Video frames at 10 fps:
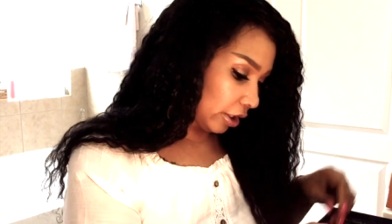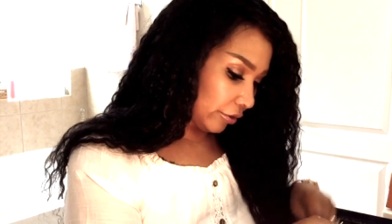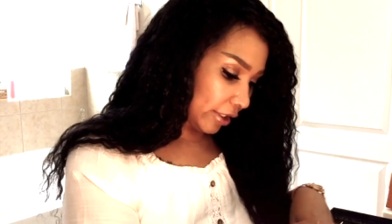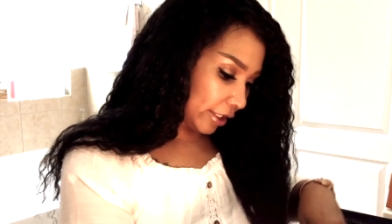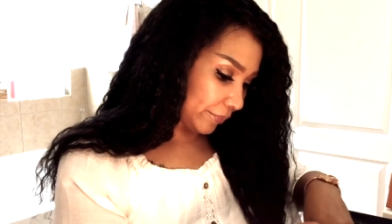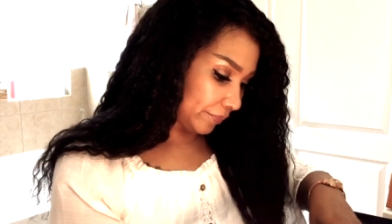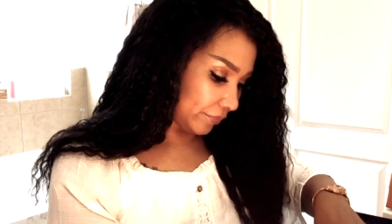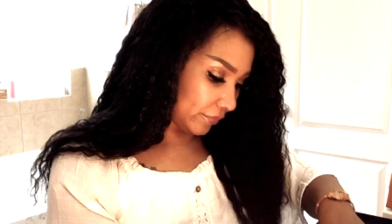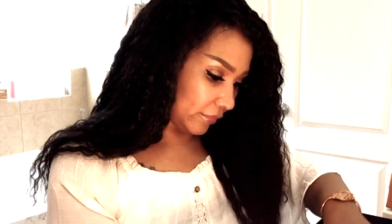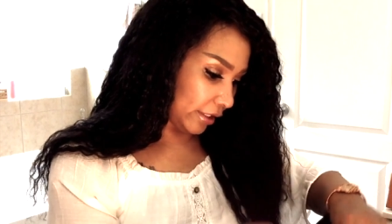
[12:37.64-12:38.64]
Okay,
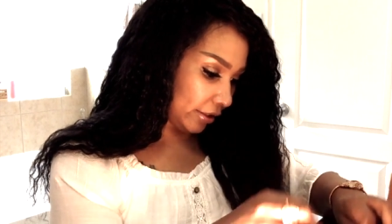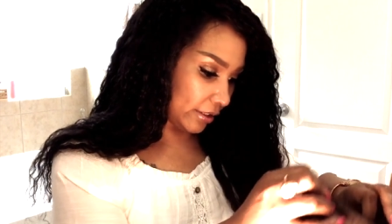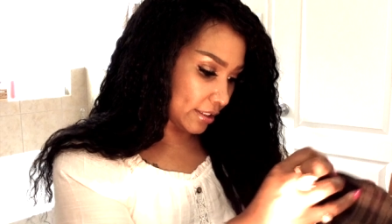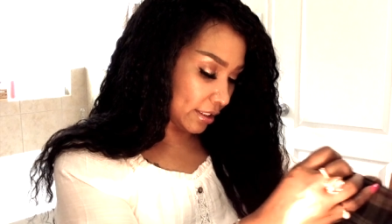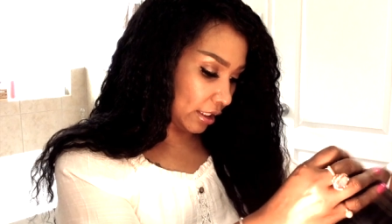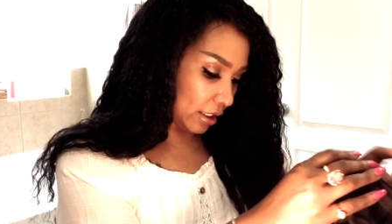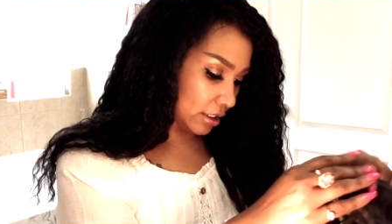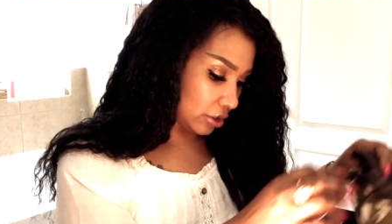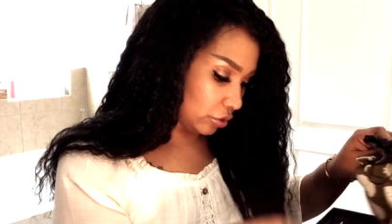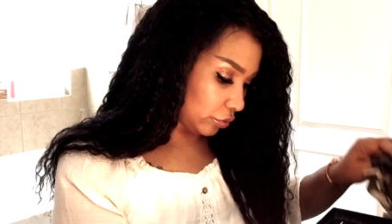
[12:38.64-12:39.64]
now let's get
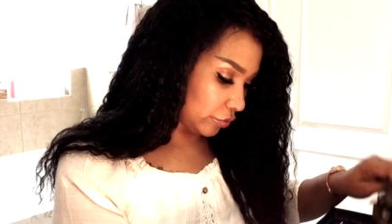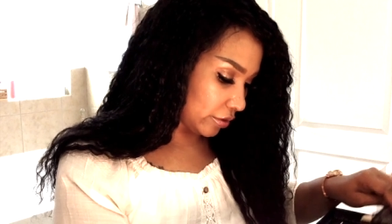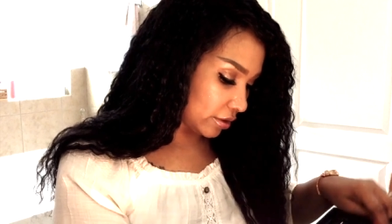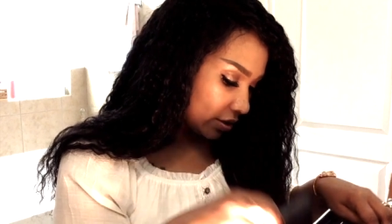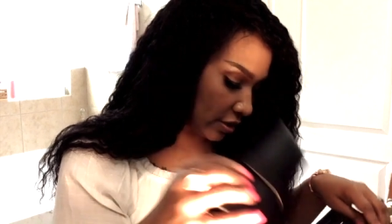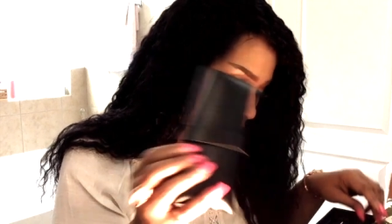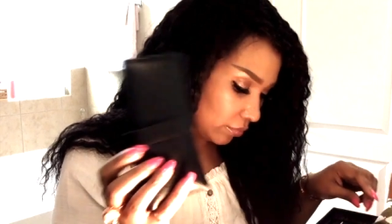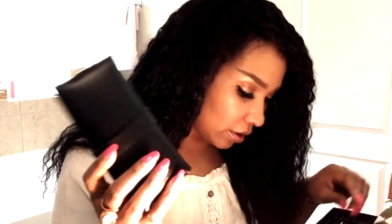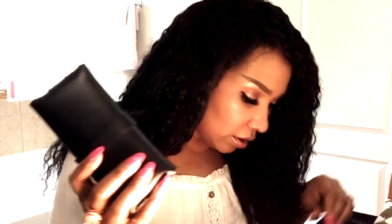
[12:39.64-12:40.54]
into some